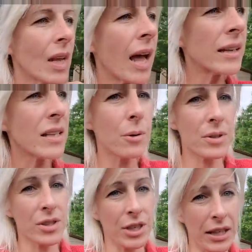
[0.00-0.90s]
as I
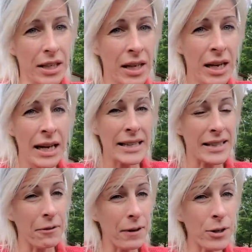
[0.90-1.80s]
was looking, because
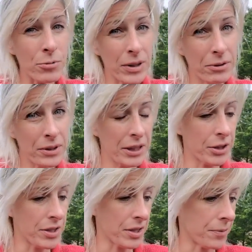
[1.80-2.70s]
I found a really, really
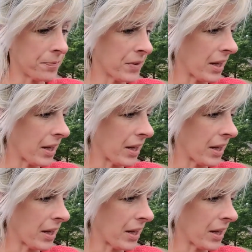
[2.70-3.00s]
good deal.